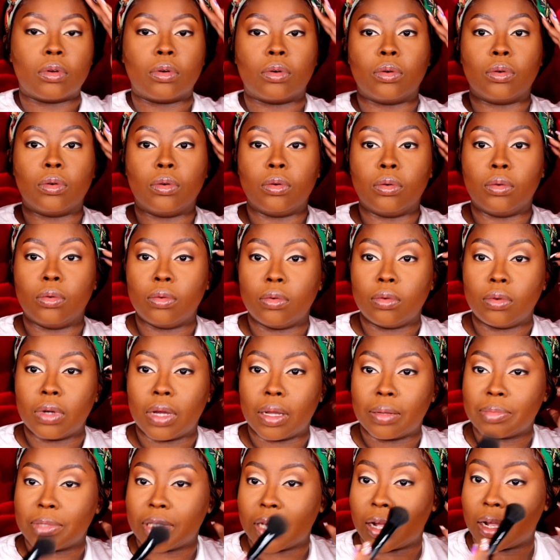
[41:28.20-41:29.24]
Ooh,
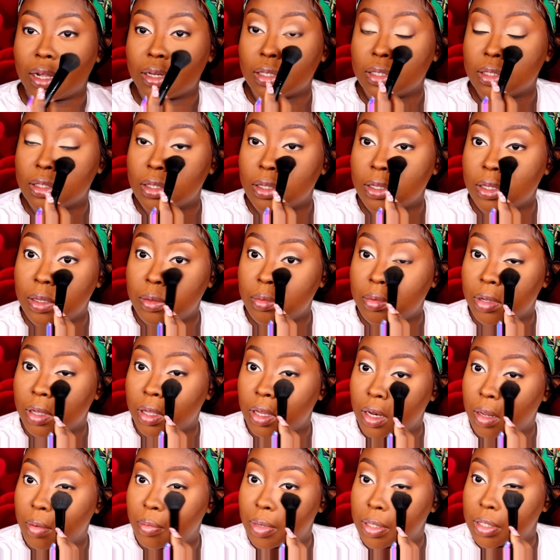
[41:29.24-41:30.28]
I'm sorry, I just keep looking
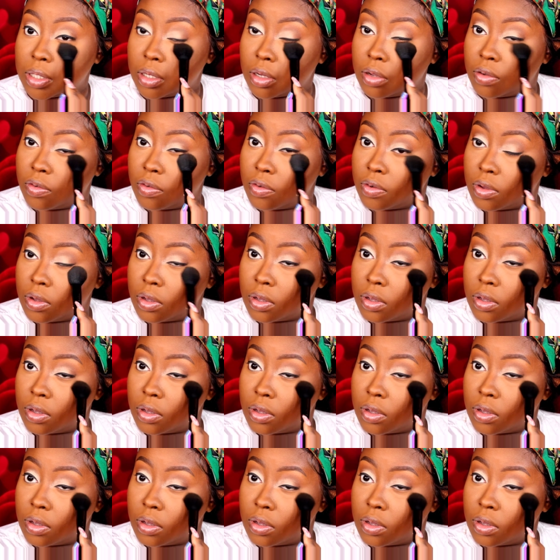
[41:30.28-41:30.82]
at myself.